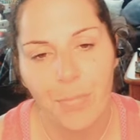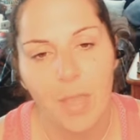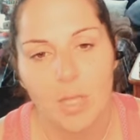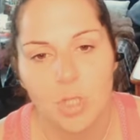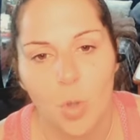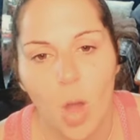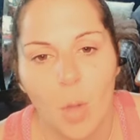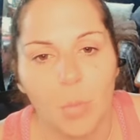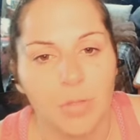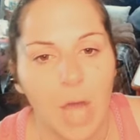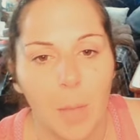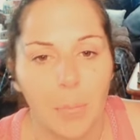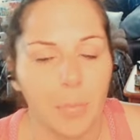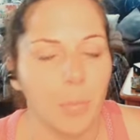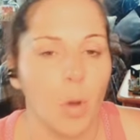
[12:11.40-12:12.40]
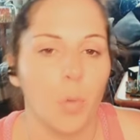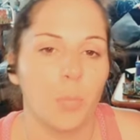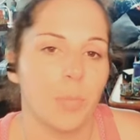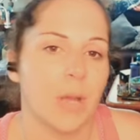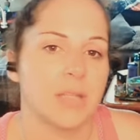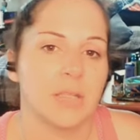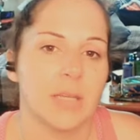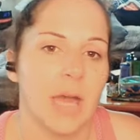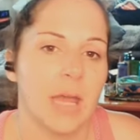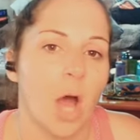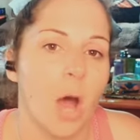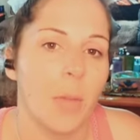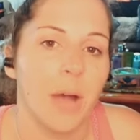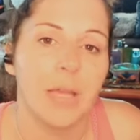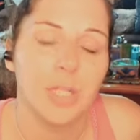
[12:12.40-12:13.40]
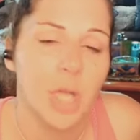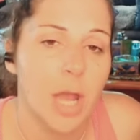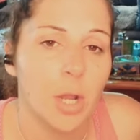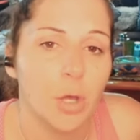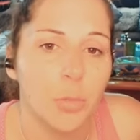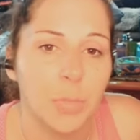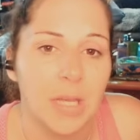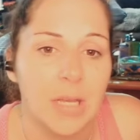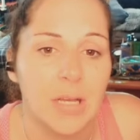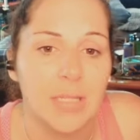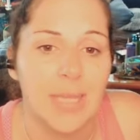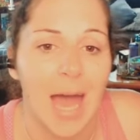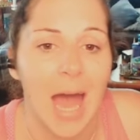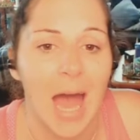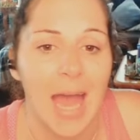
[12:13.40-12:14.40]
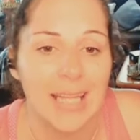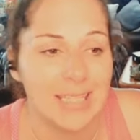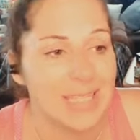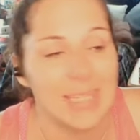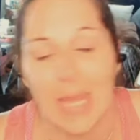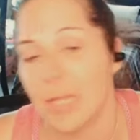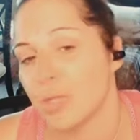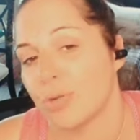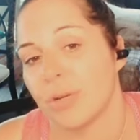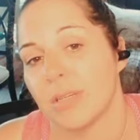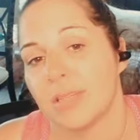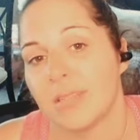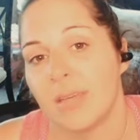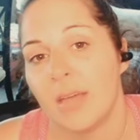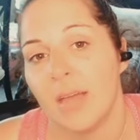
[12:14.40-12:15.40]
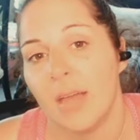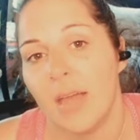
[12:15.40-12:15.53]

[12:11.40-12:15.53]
So I will not promote Benzodent on my channel because it's dangerous